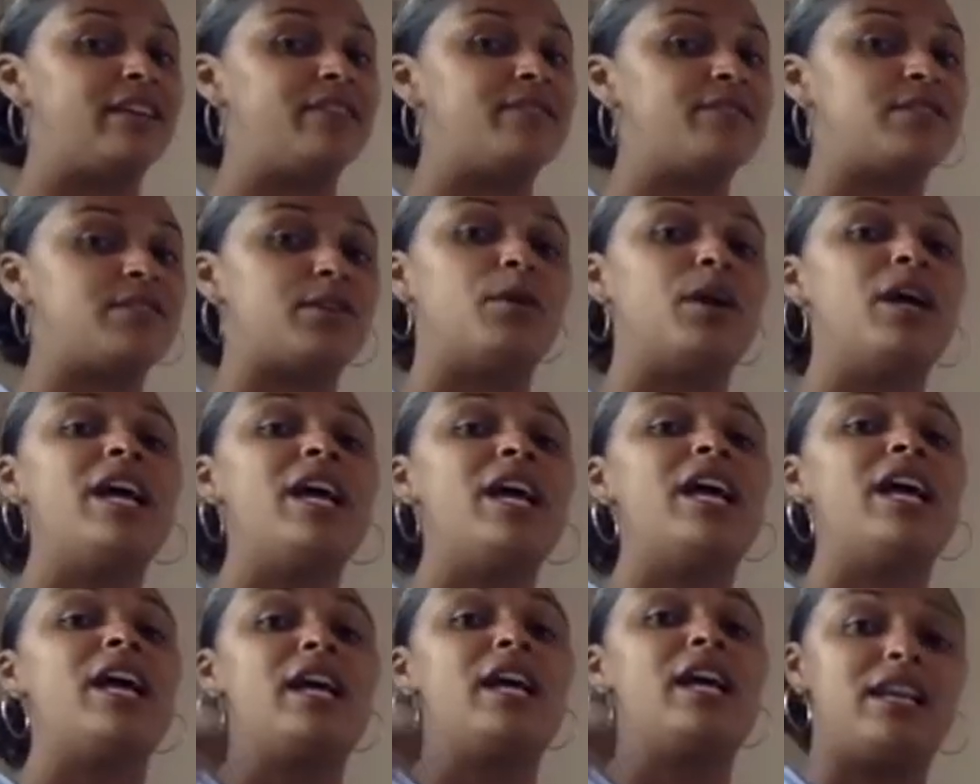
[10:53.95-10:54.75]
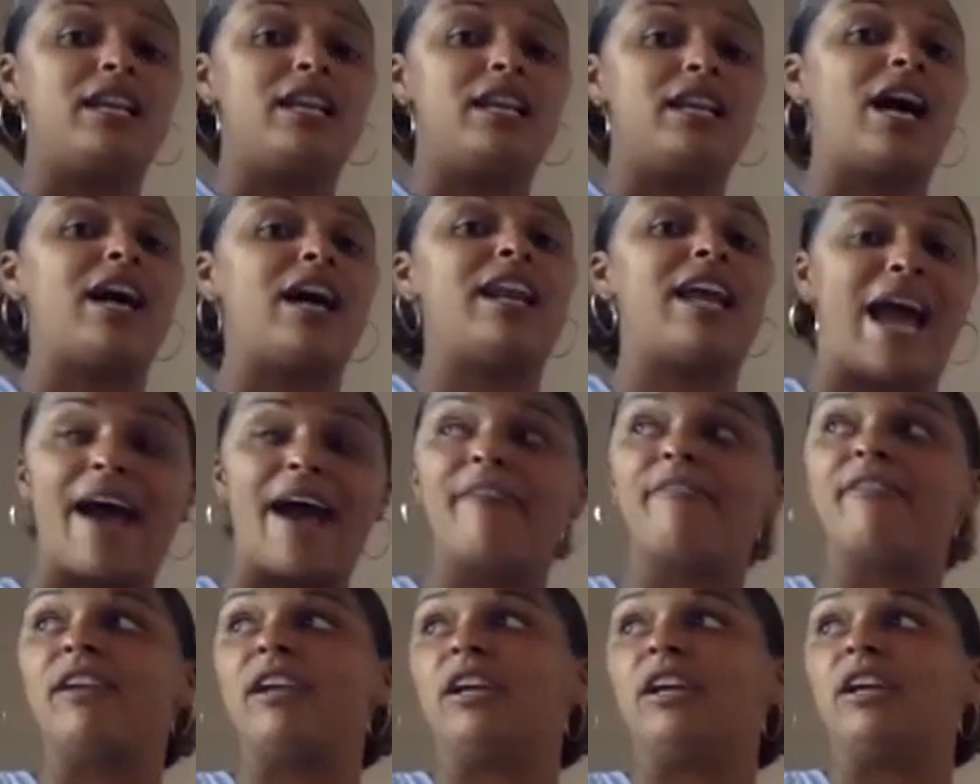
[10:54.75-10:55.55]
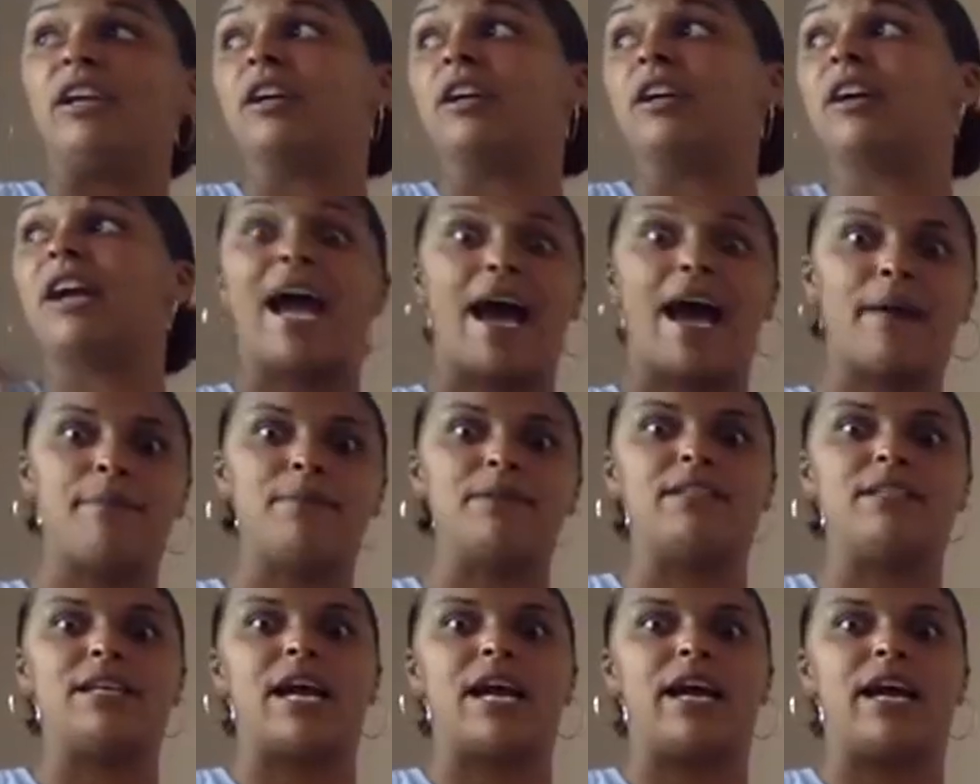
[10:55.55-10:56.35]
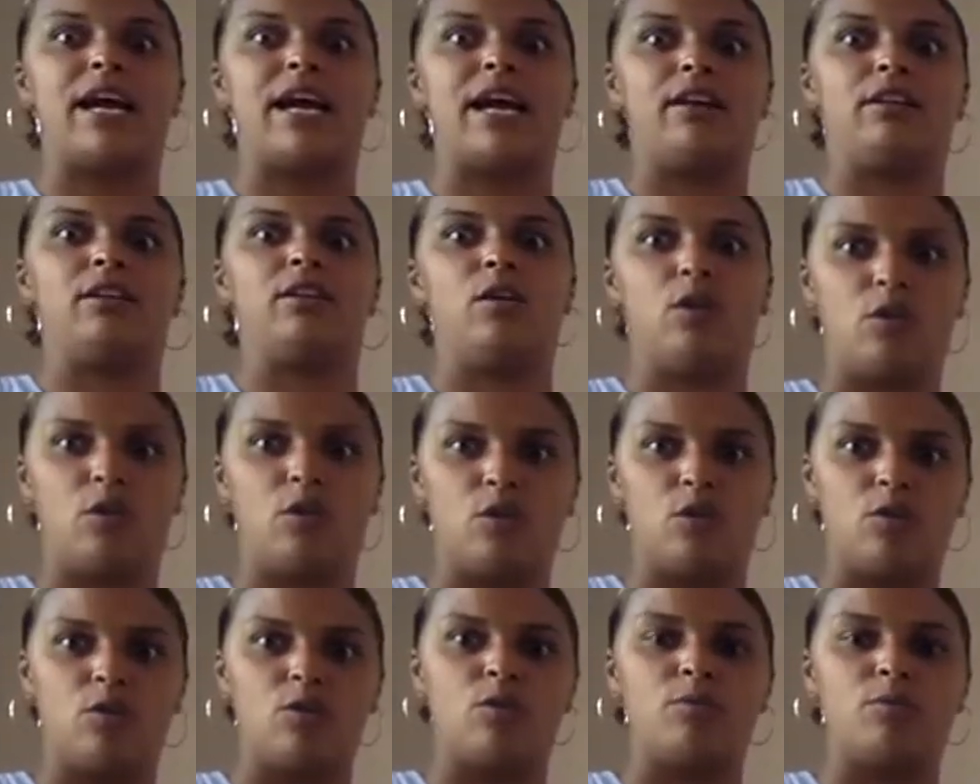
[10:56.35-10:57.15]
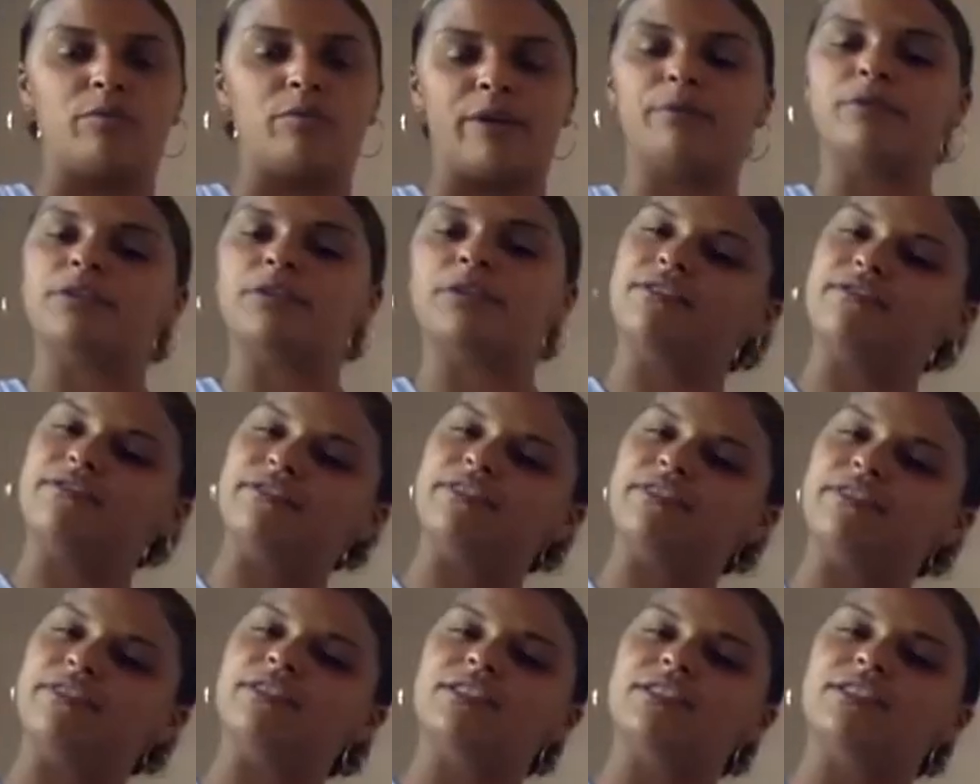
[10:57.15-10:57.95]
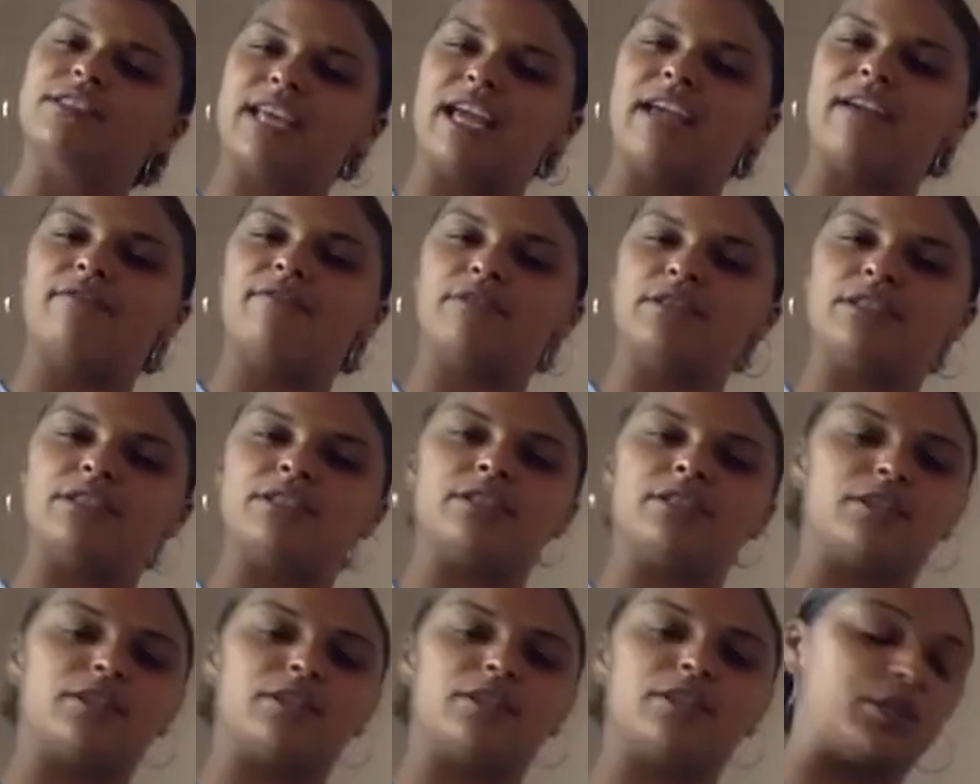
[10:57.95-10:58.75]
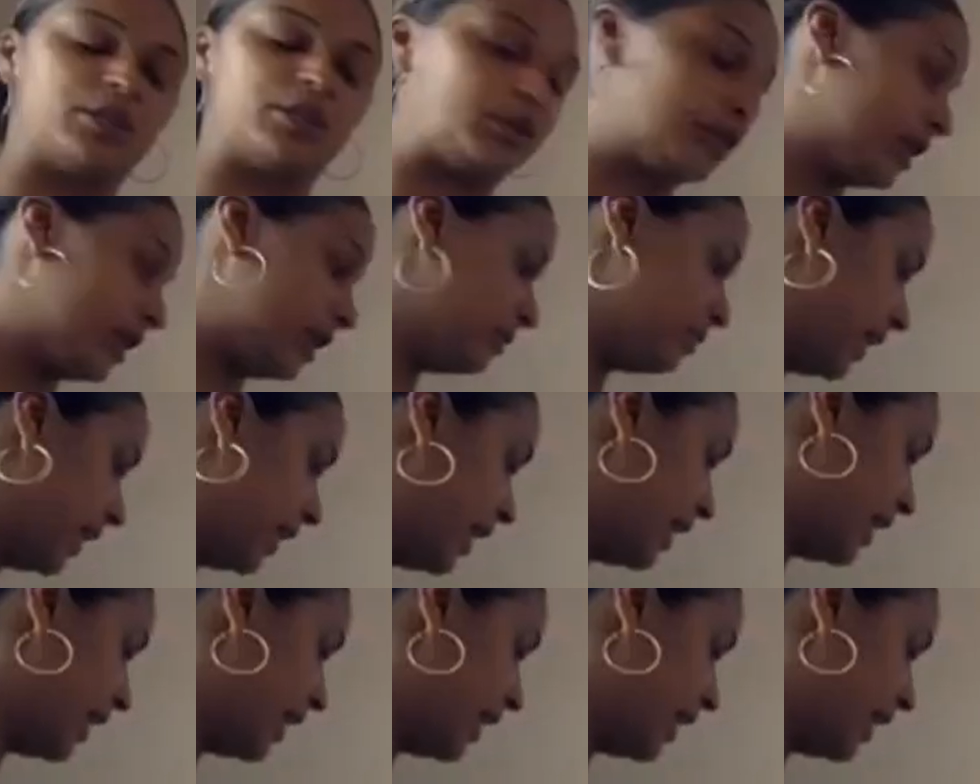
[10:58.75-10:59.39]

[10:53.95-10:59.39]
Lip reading: So not having her habitat and her home, right, where she feels safe, which is her green plants.